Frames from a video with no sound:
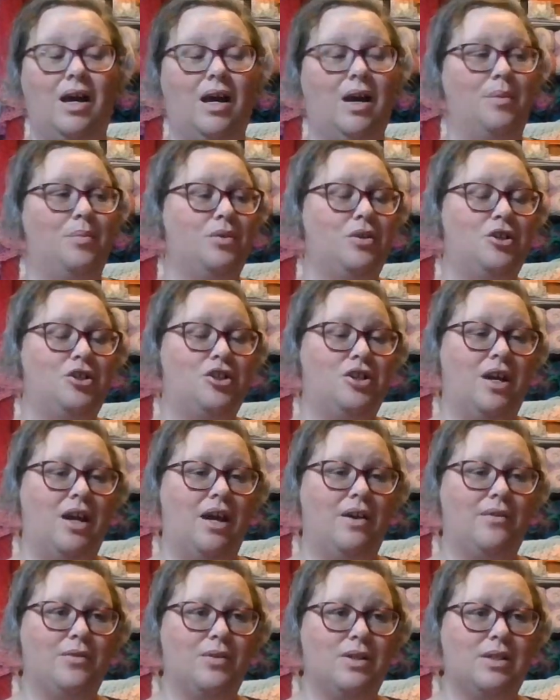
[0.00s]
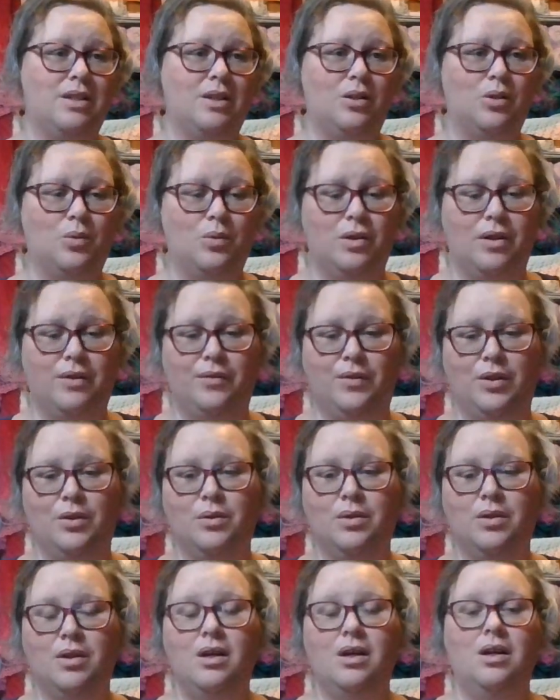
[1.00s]
I appreciate every single one of
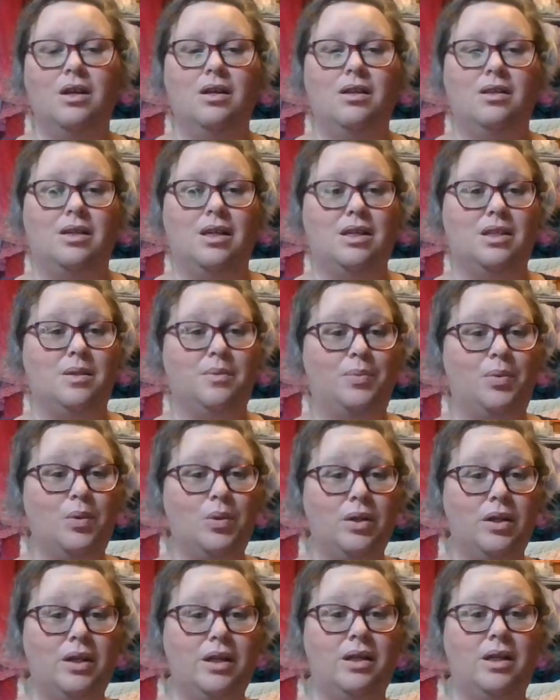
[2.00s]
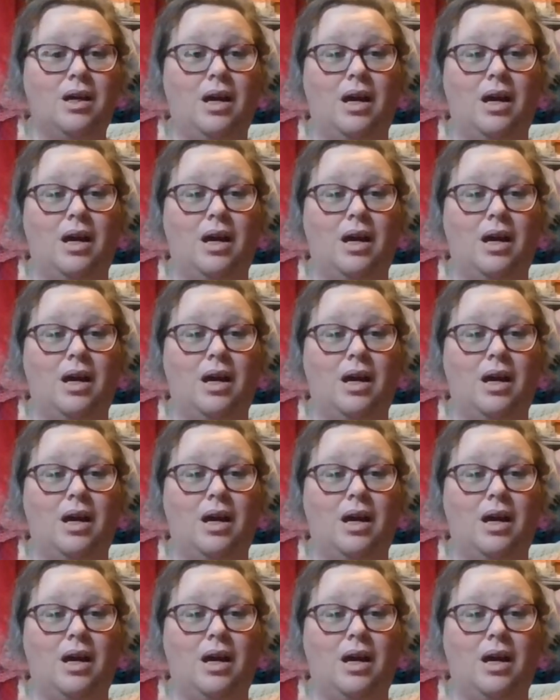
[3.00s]
you that supported.